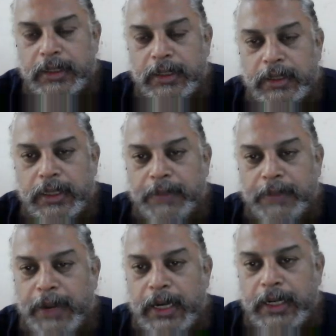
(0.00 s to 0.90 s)
the
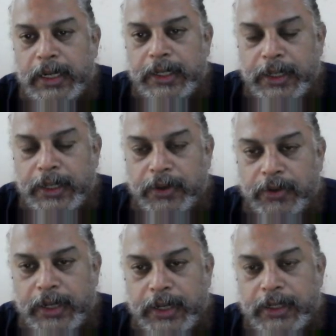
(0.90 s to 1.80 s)
bile cannot
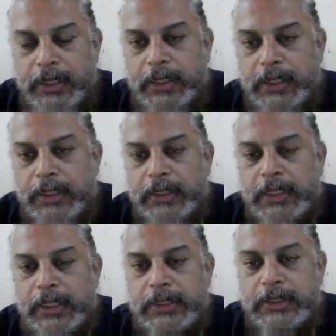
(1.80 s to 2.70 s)
enter
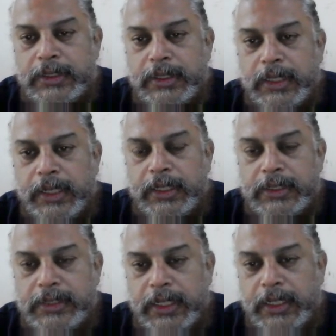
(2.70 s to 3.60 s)
the
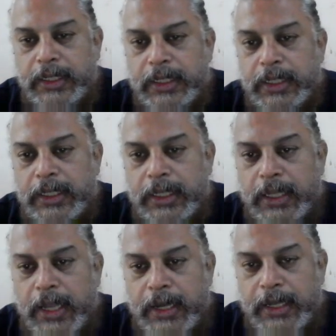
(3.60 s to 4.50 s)
intestine,
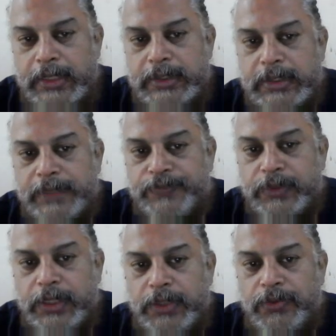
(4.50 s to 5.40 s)
and hence
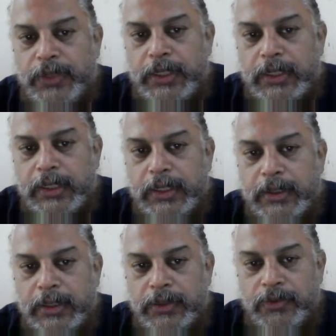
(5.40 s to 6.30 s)
the
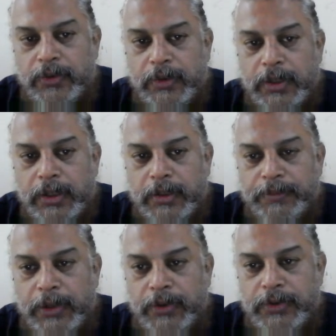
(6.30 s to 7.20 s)

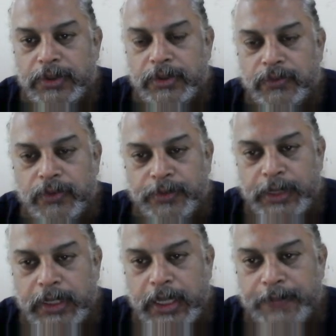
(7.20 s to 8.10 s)
urobilinogen would
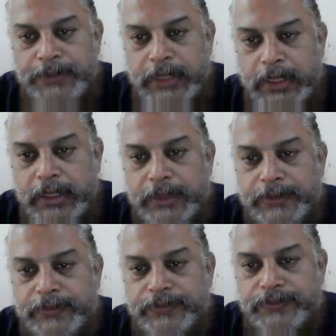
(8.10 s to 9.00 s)
be absent.
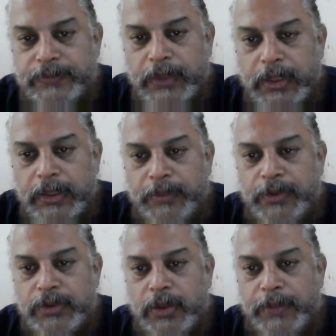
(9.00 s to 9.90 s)
The most
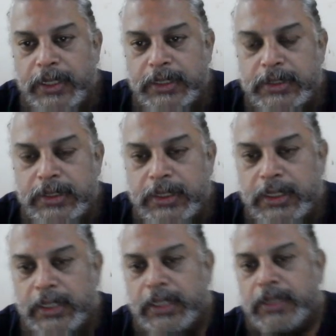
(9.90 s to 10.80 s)
common is
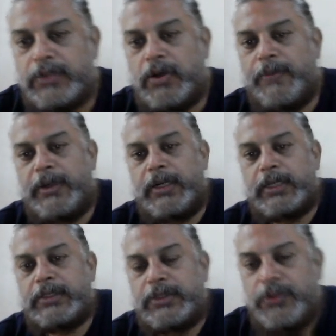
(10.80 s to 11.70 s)
common duct
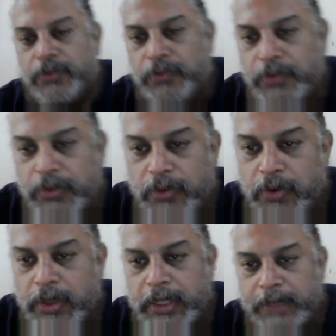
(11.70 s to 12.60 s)
stone or
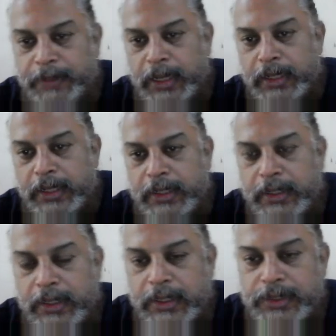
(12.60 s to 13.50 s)
any malignant
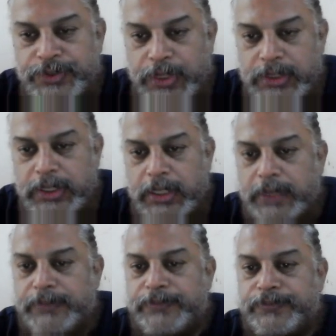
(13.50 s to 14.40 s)
stricture,
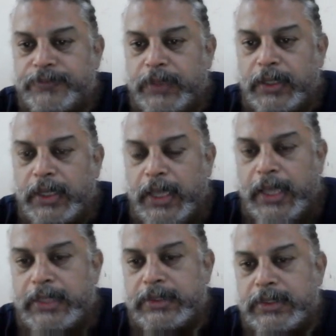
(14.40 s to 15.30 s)
as